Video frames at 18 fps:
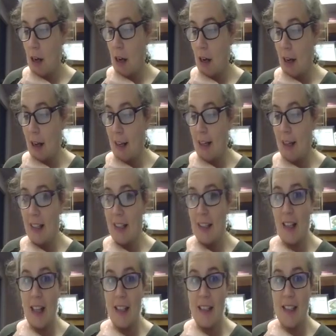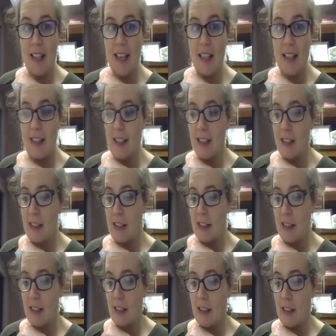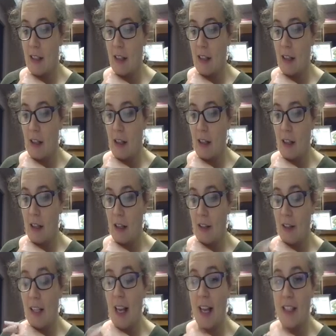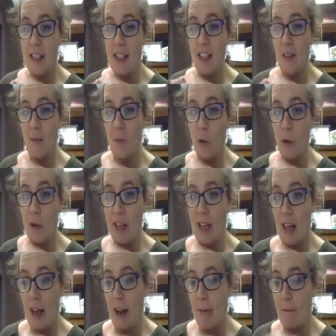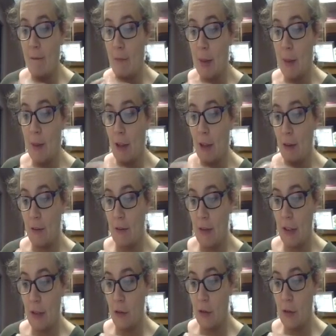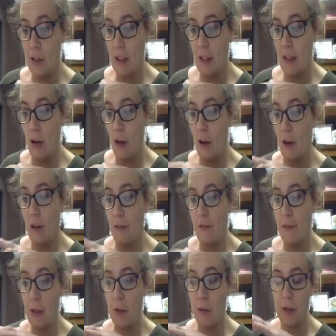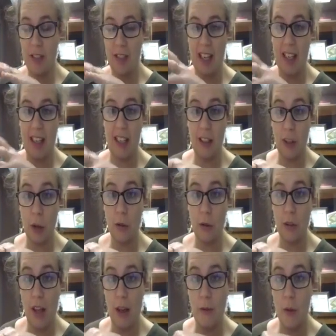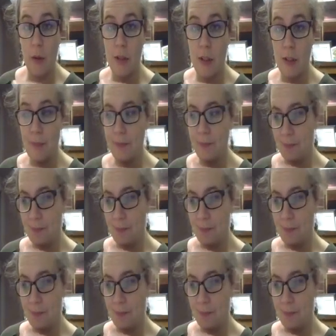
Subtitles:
it analyzed the cases of 49 female offenders on a federal, state, and local levels,